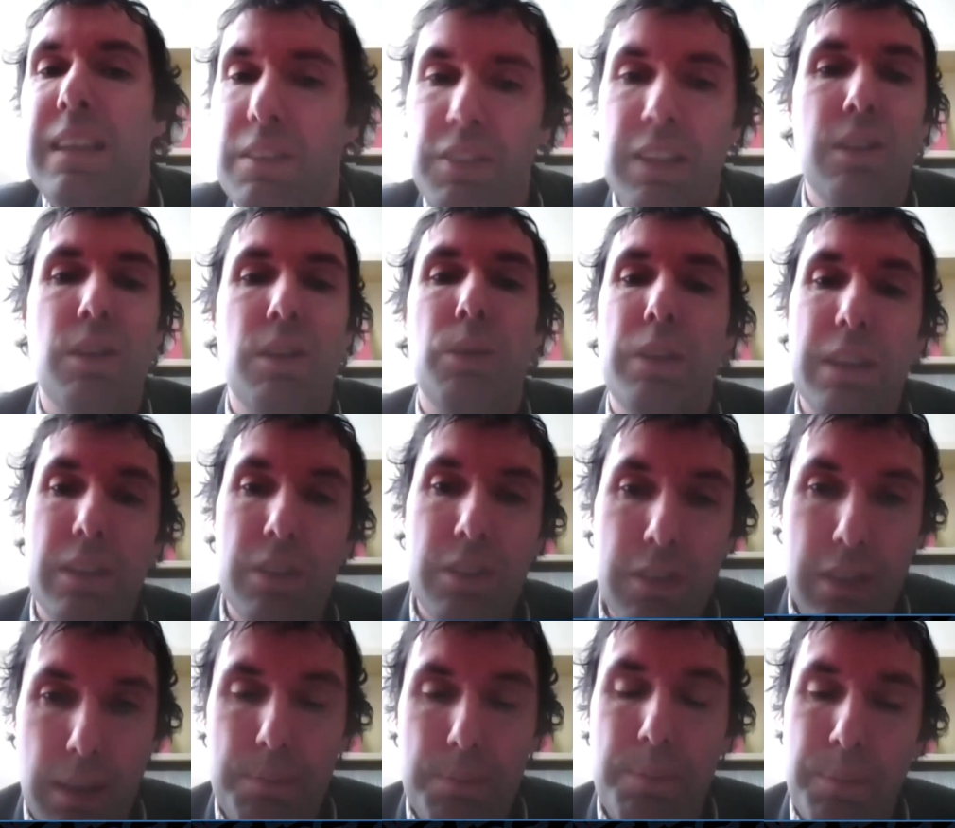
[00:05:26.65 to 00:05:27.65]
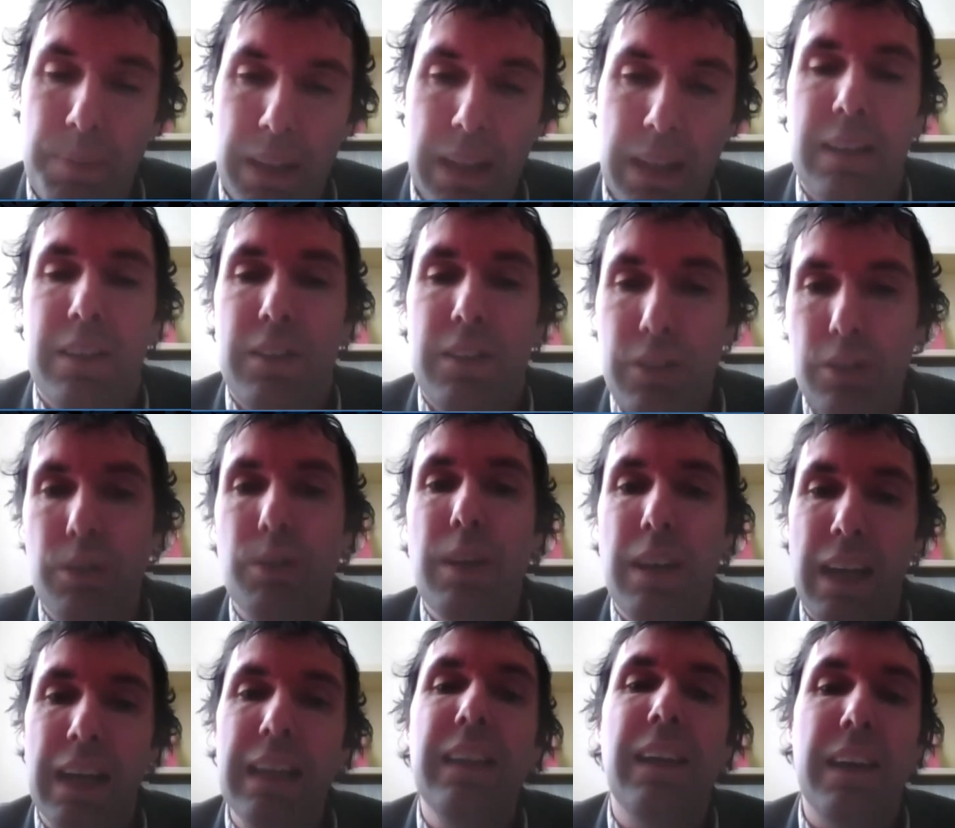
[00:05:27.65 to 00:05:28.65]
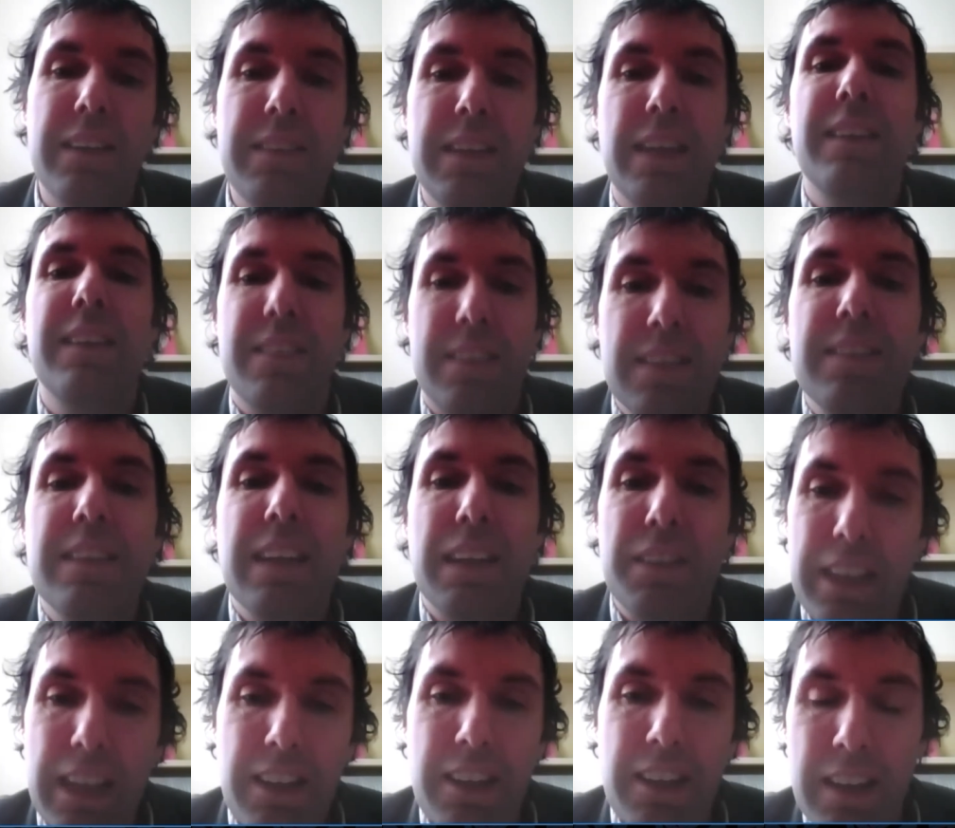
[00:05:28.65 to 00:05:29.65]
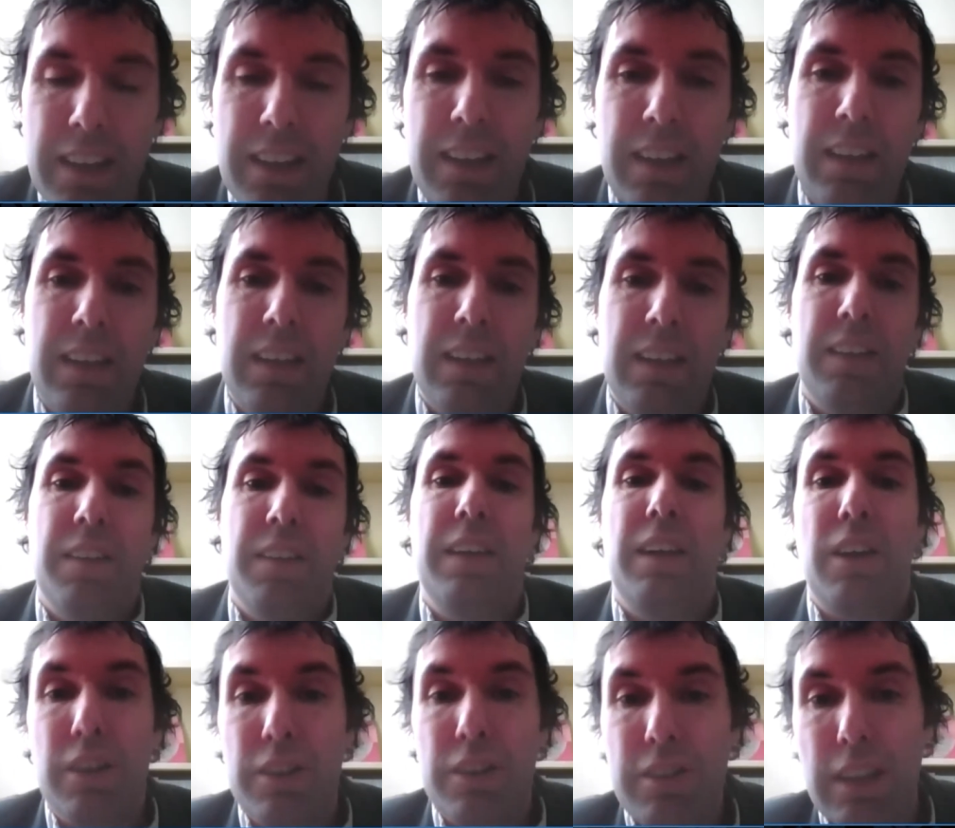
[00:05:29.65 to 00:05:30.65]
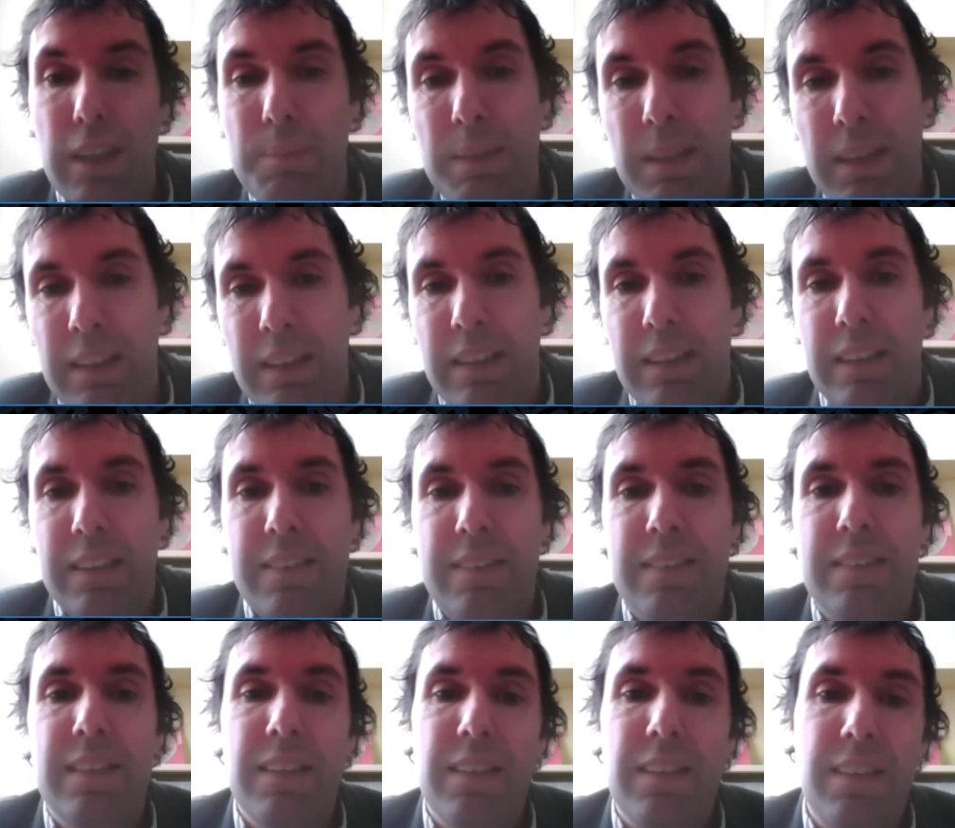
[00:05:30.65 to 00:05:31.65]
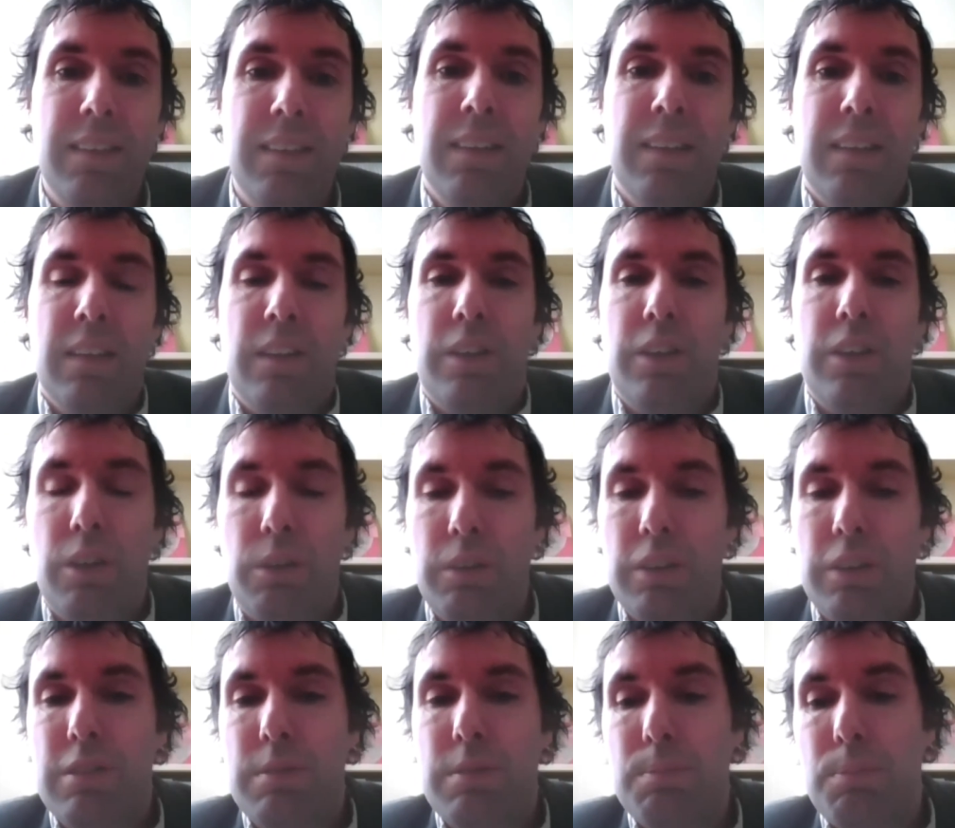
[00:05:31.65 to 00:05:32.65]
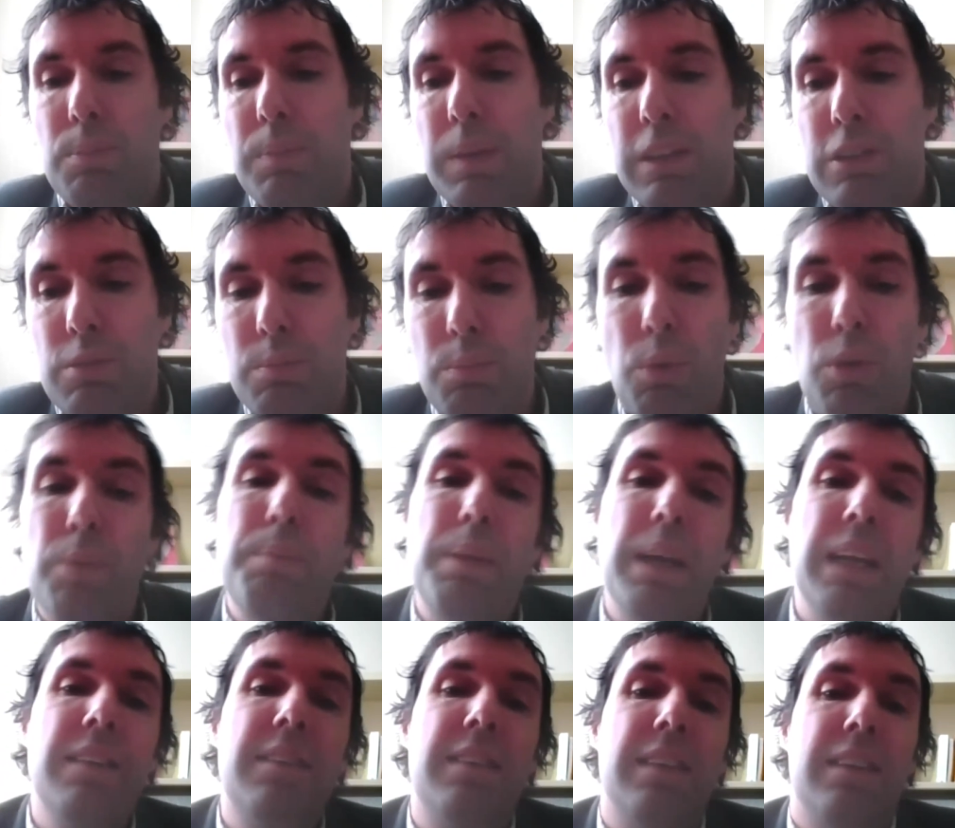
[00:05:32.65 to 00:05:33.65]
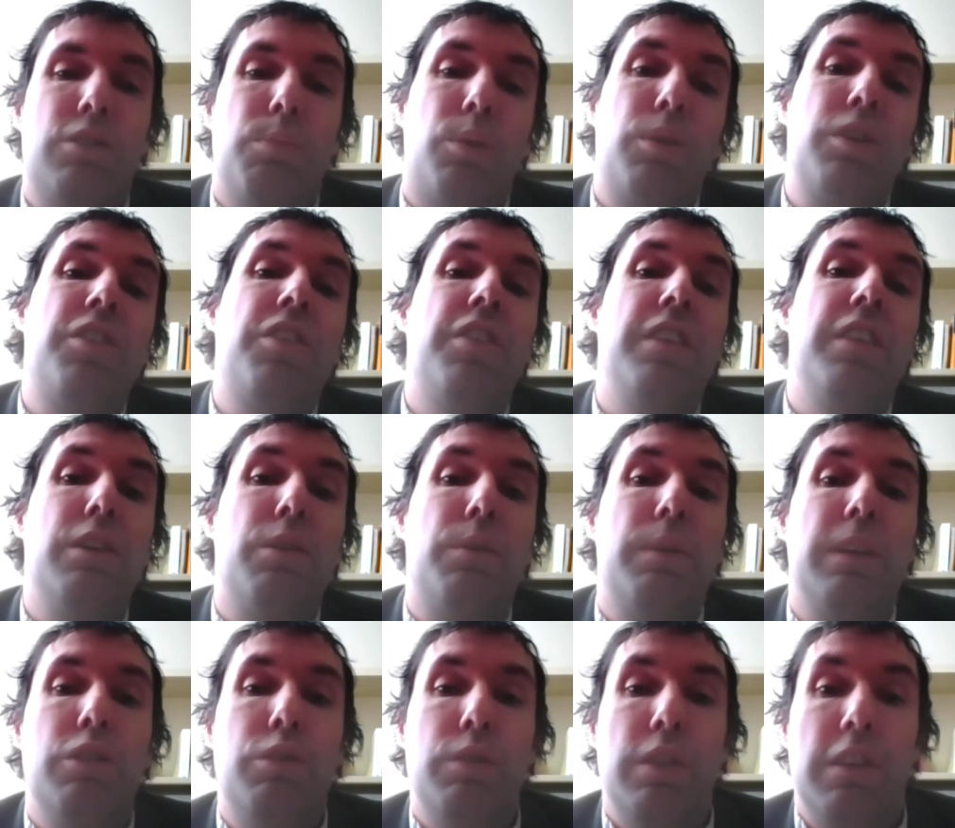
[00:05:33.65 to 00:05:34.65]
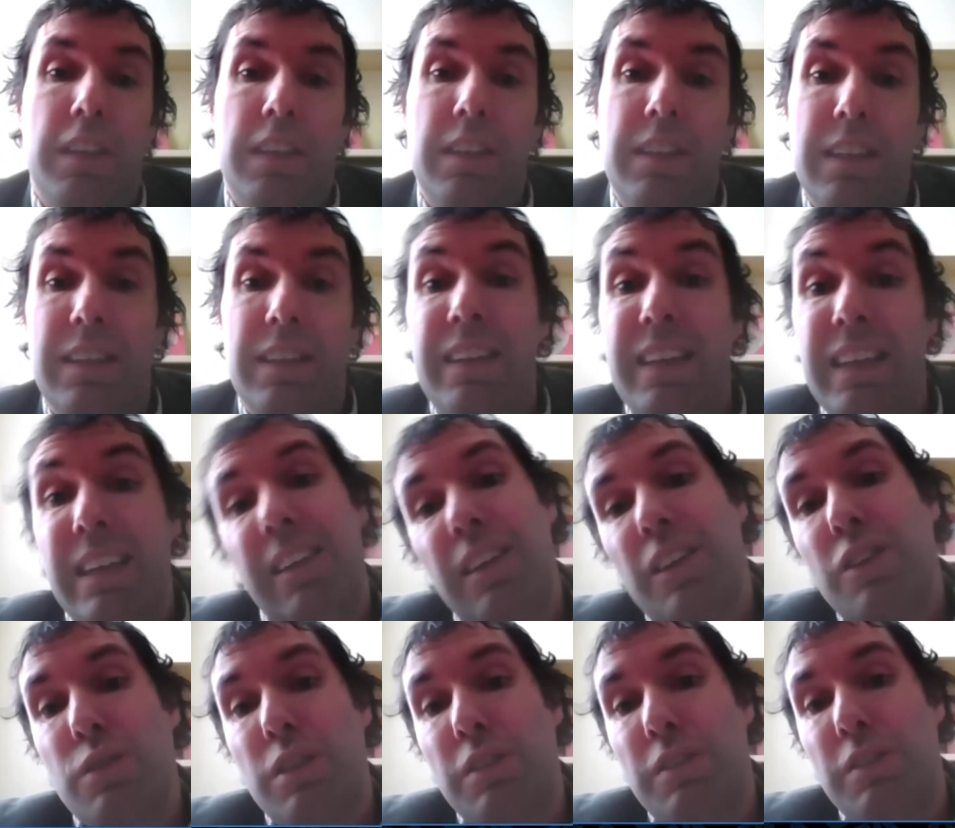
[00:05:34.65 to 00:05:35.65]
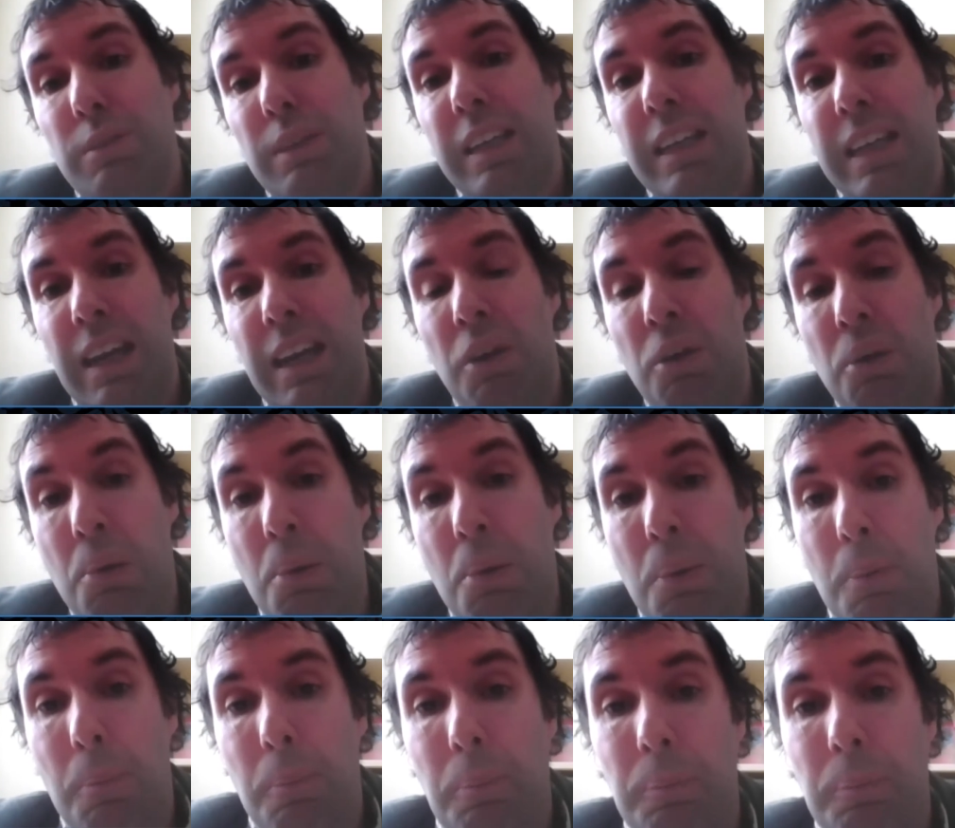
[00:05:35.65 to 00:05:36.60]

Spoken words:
Even though there's some, guidelines that exist out there, there are some, it's still, it's more theory driven than data driven right now.